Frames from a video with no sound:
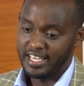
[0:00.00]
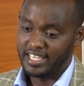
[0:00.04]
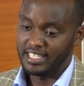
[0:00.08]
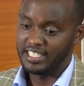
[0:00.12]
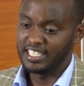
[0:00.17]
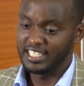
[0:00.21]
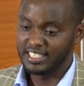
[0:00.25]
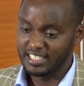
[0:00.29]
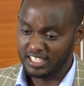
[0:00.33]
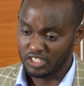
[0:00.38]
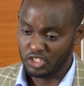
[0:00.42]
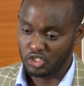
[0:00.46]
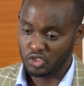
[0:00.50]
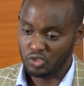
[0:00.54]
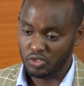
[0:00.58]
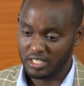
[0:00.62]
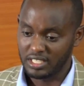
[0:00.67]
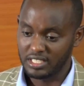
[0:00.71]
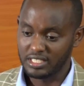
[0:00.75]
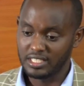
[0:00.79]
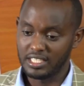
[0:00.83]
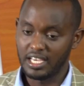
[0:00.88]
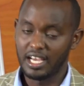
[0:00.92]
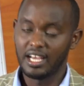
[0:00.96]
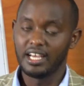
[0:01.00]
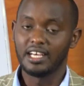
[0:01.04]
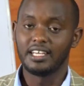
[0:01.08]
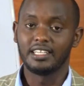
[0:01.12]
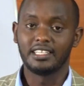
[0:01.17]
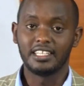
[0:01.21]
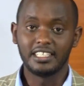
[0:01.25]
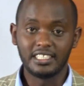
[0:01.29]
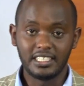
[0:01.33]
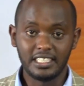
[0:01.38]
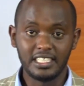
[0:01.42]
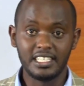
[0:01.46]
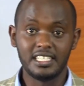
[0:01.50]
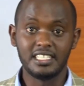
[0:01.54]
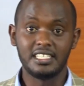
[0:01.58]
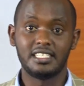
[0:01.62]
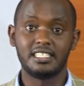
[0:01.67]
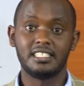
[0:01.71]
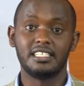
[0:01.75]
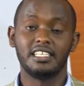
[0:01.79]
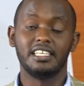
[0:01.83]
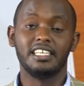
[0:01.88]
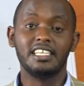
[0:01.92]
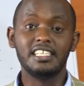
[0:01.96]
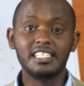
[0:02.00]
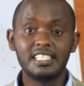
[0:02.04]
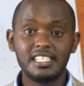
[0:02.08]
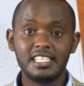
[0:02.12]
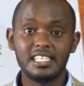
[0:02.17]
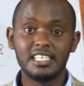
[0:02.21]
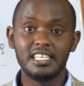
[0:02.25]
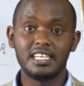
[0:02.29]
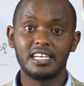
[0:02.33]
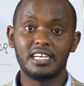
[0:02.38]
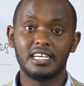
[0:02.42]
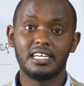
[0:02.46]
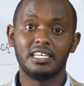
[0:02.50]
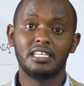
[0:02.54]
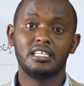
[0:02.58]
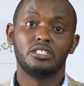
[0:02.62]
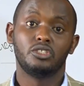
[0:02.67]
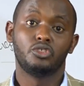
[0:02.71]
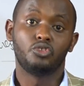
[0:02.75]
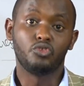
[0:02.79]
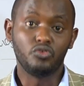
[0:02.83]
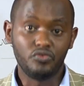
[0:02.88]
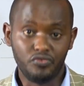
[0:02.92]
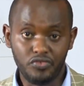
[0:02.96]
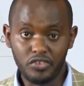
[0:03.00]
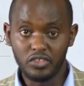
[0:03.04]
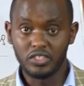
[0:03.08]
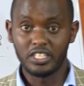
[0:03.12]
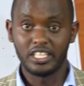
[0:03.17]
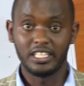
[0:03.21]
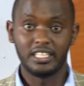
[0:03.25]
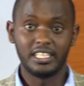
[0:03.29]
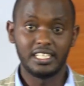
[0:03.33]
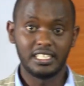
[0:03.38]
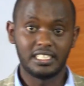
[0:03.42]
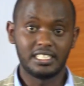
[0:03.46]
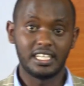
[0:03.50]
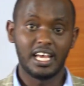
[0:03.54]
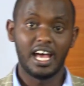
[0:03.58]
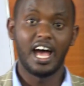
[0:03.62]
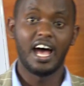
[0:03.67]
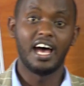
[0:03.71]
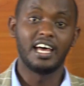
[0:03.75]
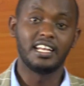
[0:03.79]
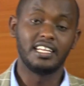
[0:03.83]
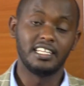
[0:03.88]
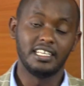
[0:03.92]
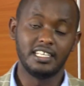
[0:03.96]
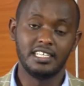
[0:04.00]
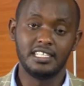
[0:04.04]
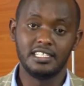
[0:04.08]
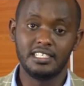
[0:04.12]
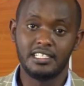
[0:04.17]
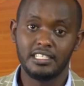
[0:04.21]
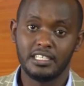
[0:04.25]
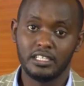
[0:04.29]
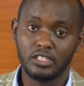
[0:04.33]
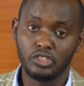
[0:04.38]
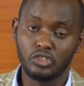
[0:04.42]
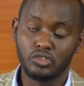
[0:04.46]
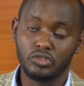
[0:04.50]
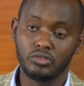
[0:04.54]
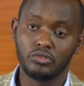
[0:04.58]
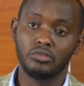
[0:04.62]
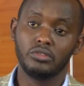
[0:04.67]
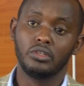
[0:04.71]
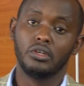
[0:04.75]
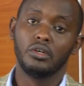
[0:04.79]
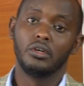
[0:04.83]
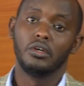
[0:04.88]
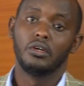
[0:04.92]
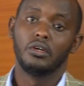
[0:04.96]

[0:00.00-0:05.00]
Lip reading: a data structure that is easier to view the data and easier to